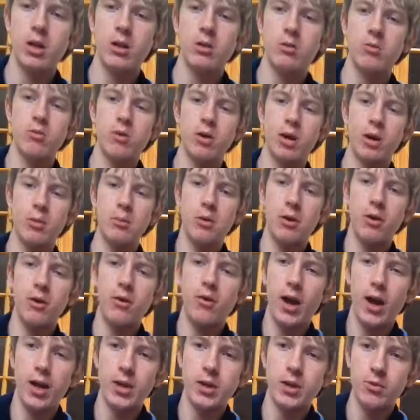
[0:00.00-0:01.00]
rip-off
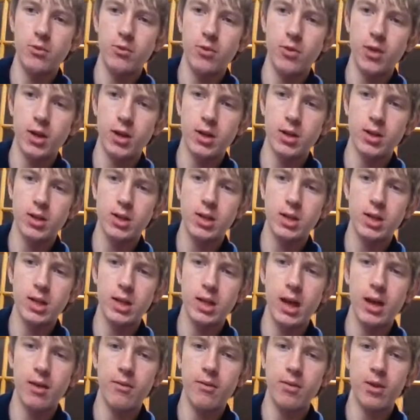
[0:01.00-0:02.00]
action figures
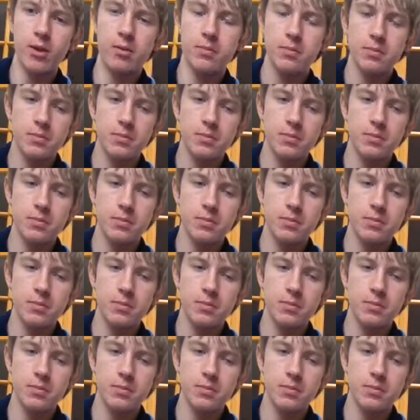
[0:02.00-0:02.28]
together.